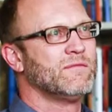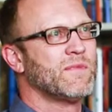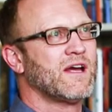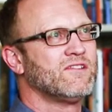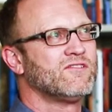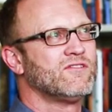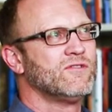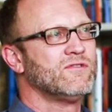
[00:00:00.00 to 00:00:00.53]
in
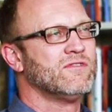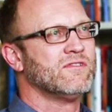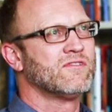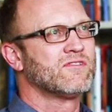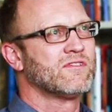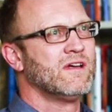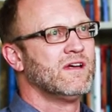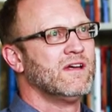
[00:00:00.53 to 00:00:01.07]
my
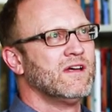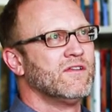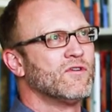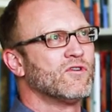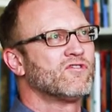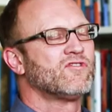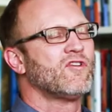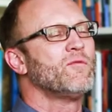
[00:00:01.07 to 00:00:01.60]
students,
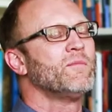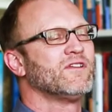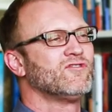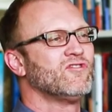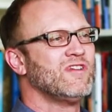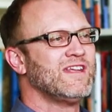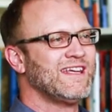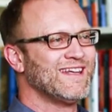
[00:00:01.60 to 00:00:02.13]
there's so
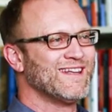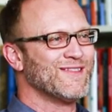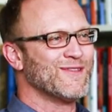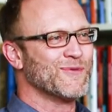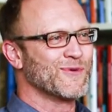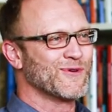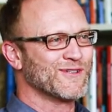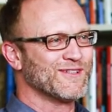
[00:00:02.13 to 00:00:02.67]
much need in
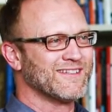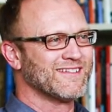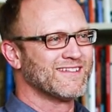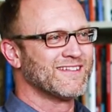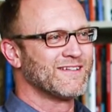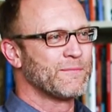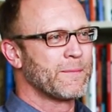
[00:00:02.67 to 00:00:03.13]
the world